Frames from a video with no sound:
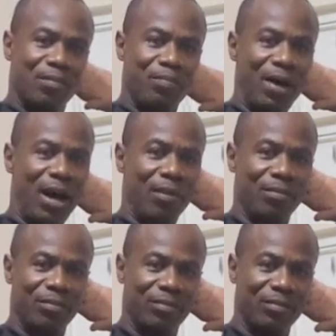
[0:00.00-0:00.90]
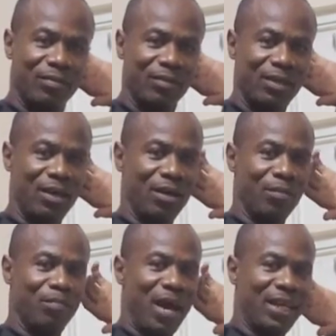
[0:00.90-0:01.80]
palm or
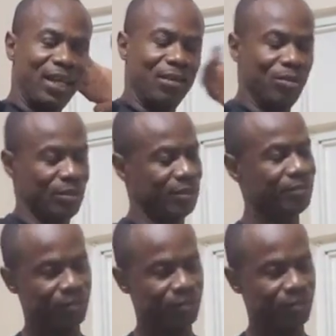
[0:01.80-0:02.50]
back elbows.